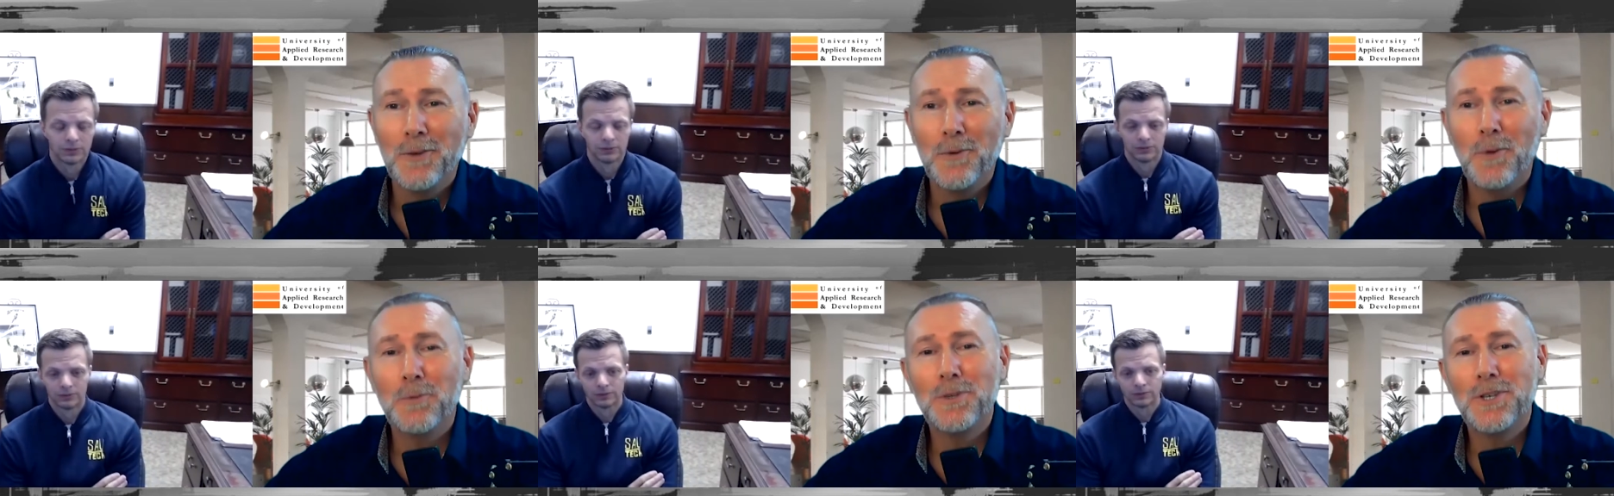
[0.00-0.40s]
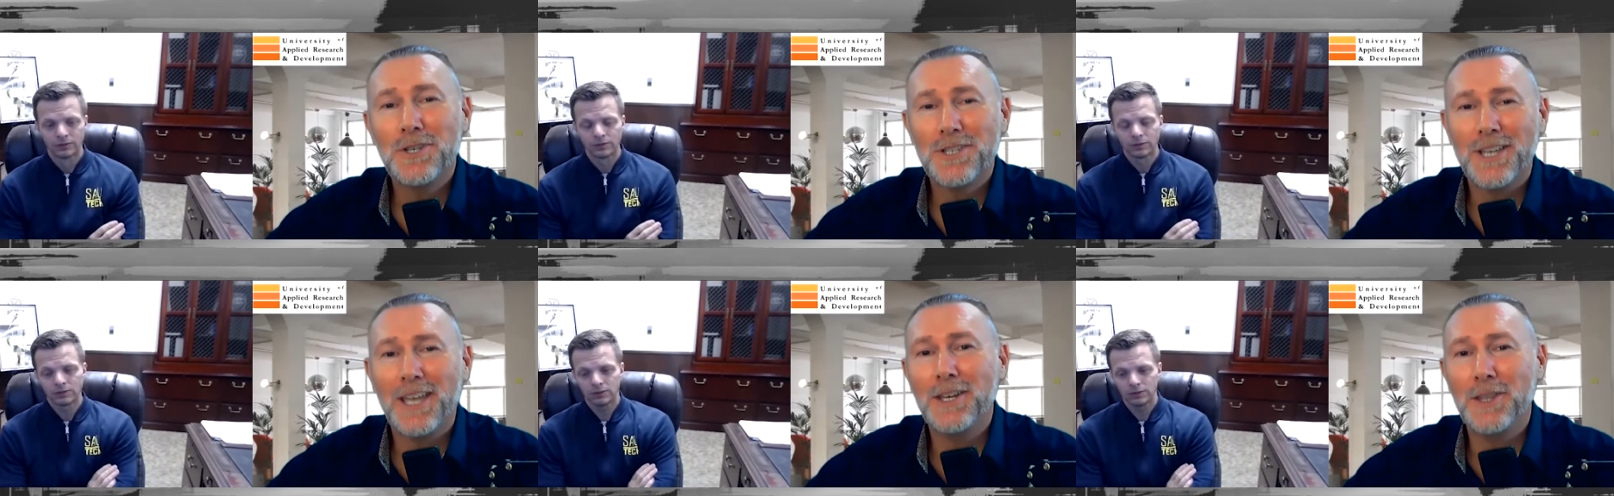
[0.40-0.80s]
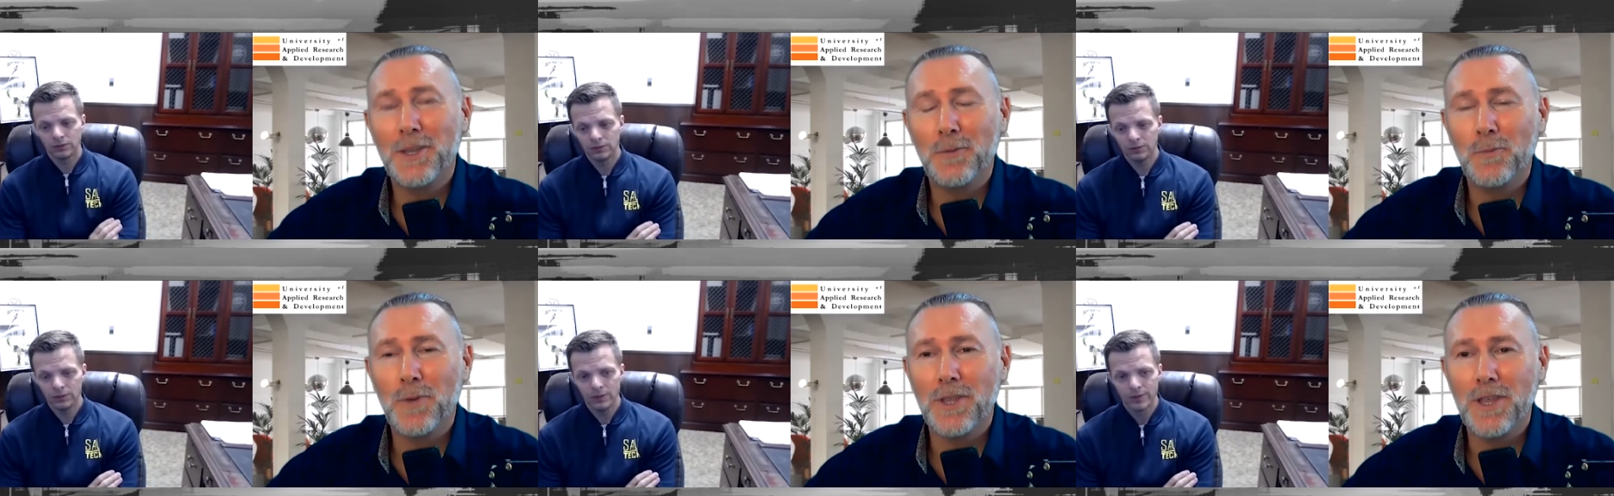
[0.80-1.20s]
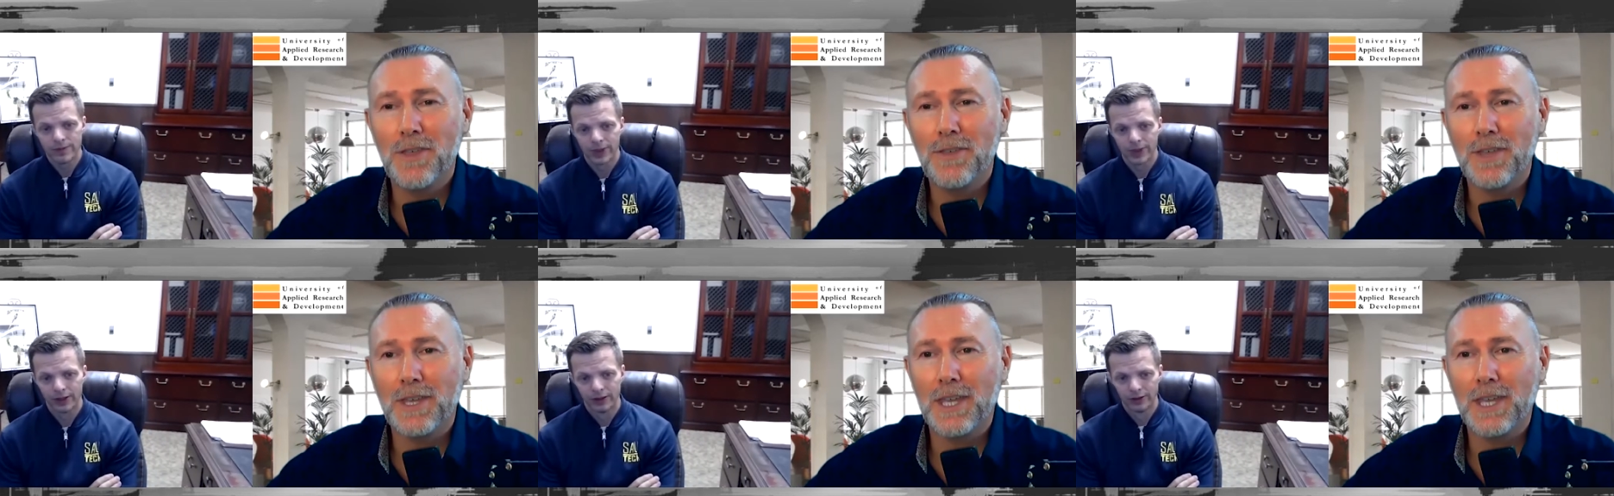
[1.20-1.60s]
Speaker 1: what would you say to them when they're
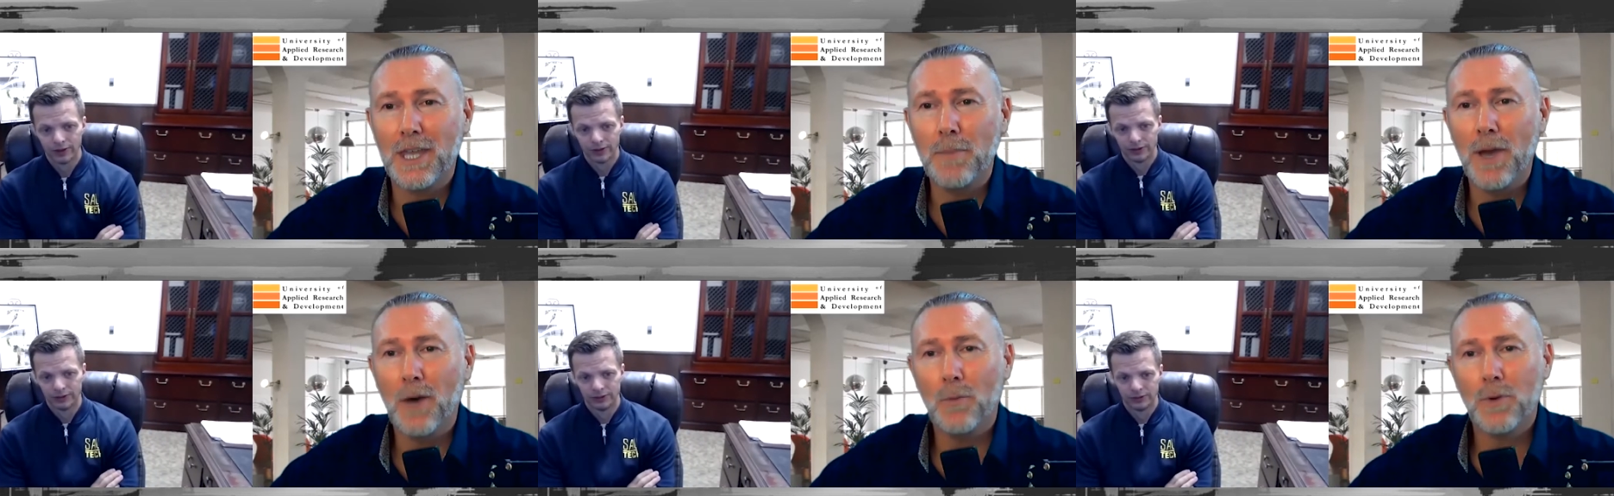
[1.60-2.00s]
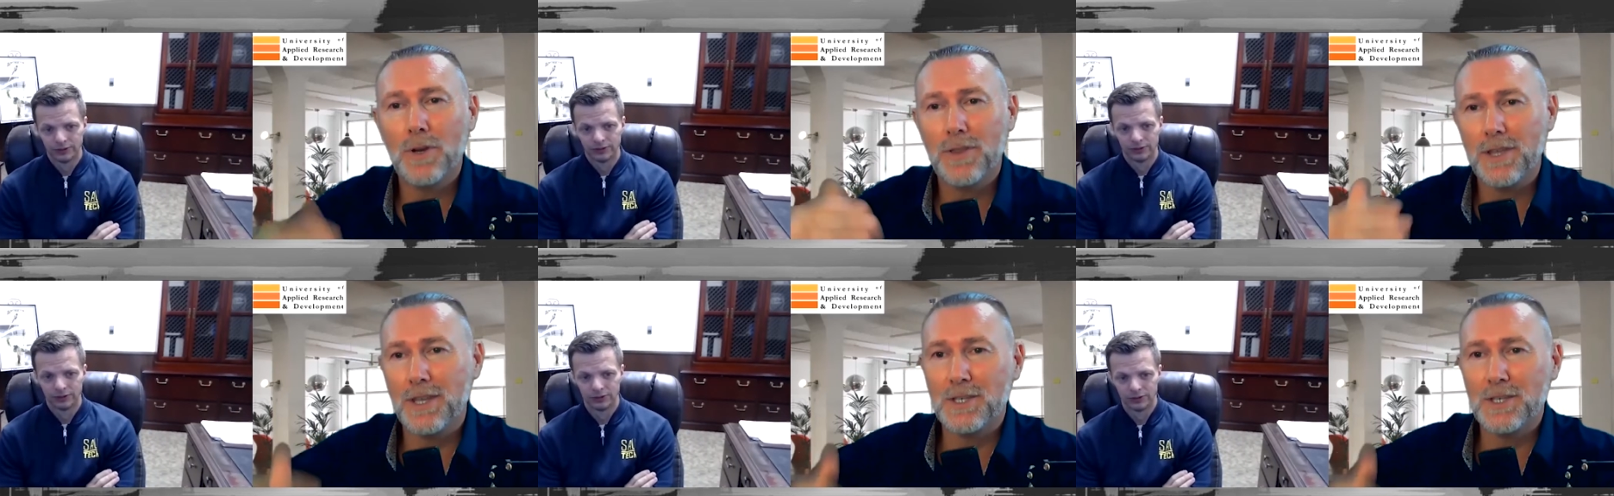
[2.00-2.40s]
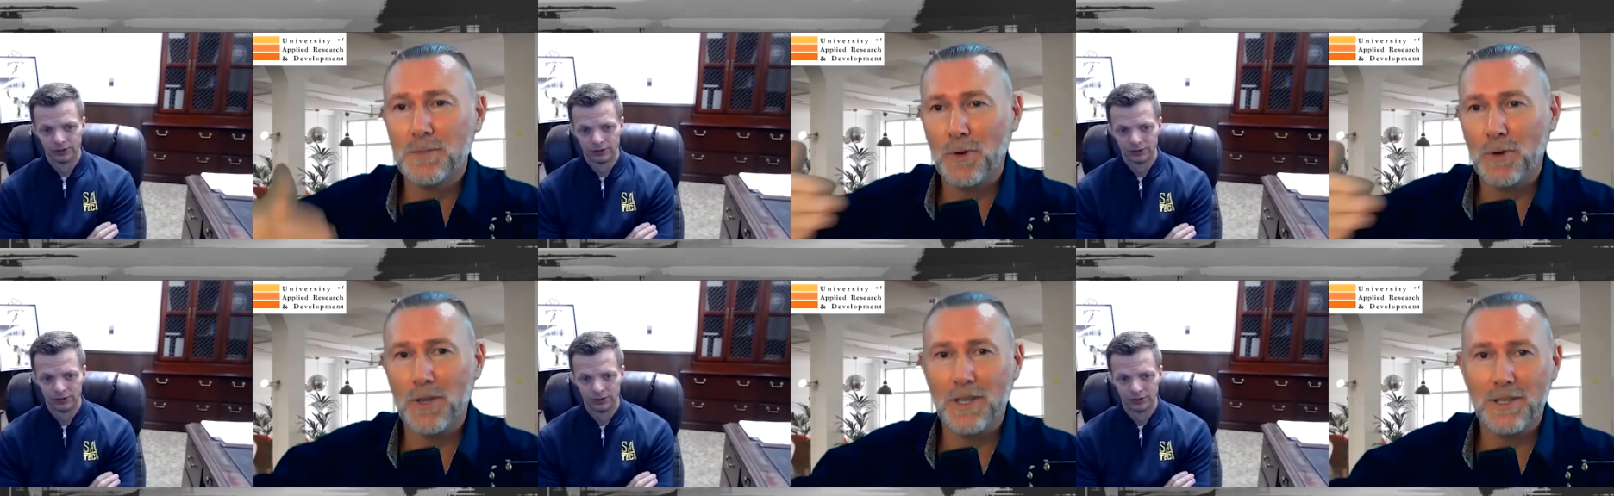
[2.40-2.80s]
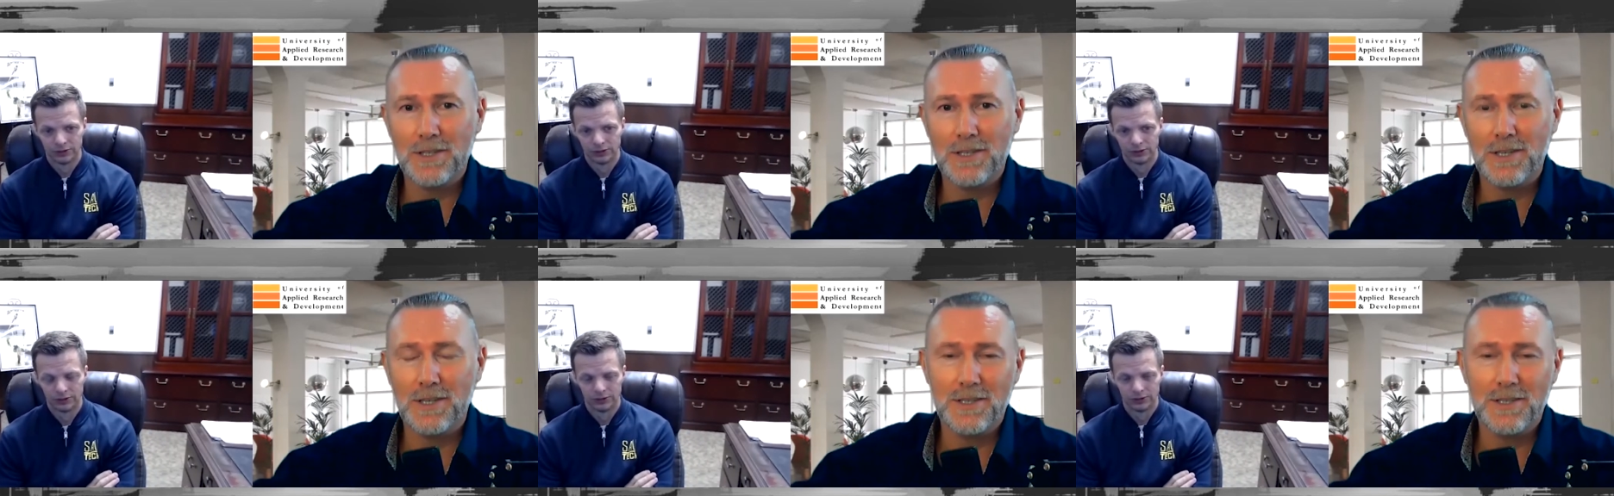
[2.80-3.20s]
thinking about what are the
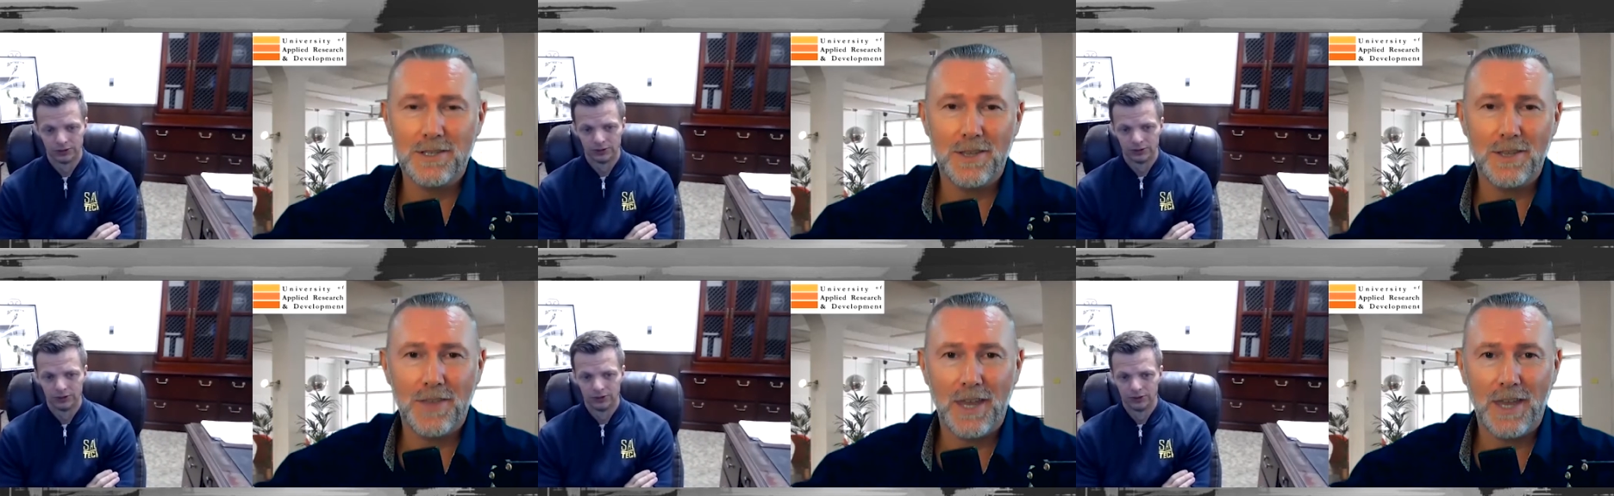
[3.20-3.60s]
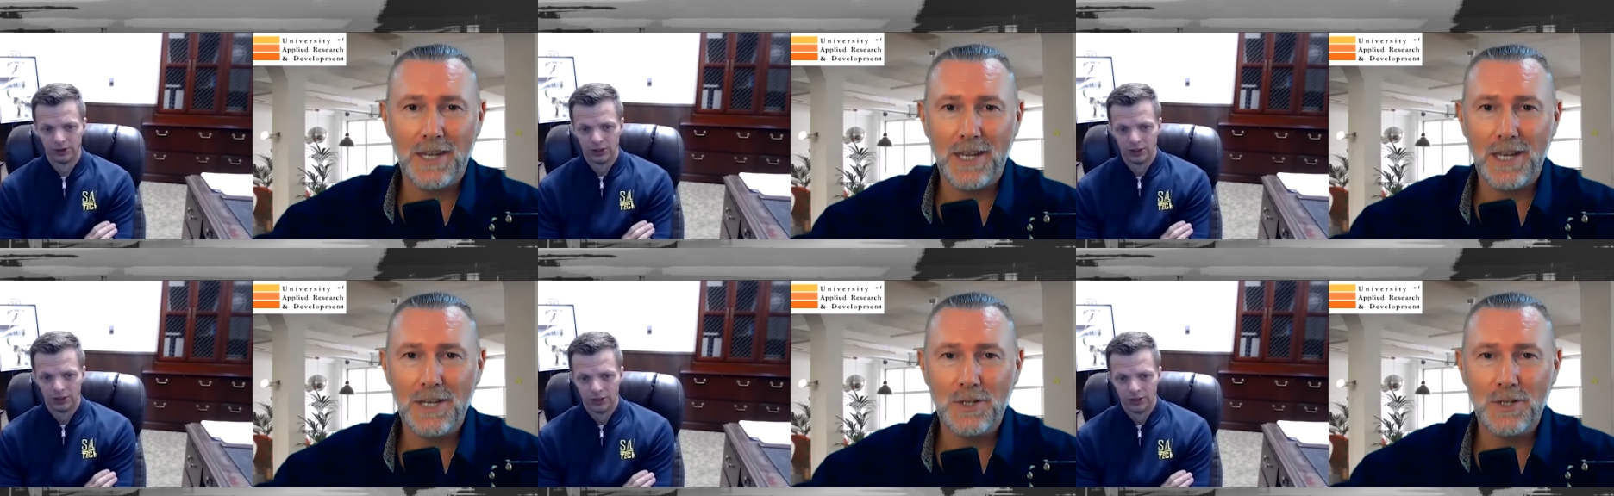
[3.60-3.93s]
experiences that they need